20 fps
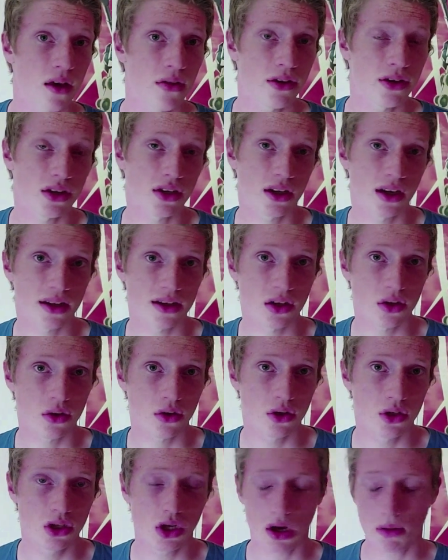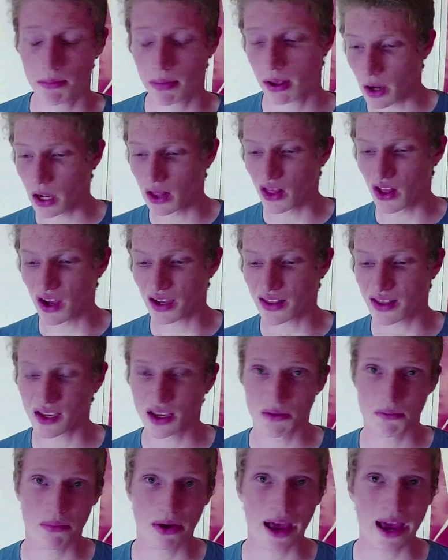I think she does a good job. I like the
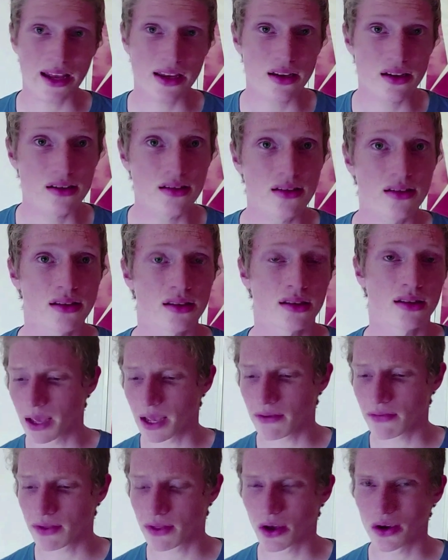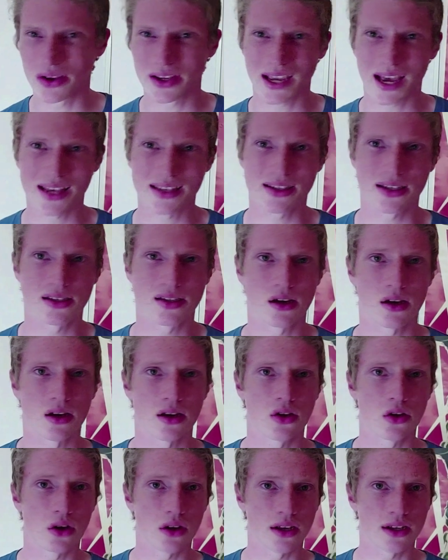companions, even though Yaz is
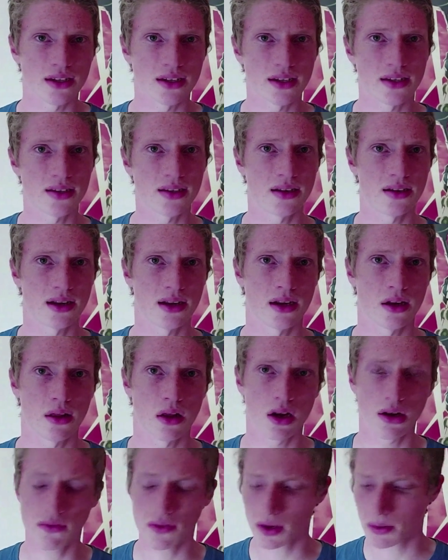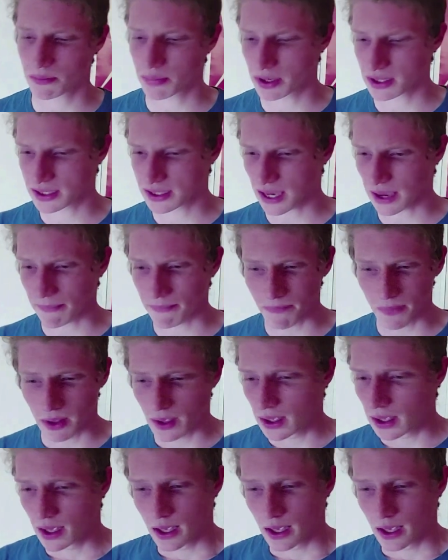kind of non-existent in a lot of it, but um,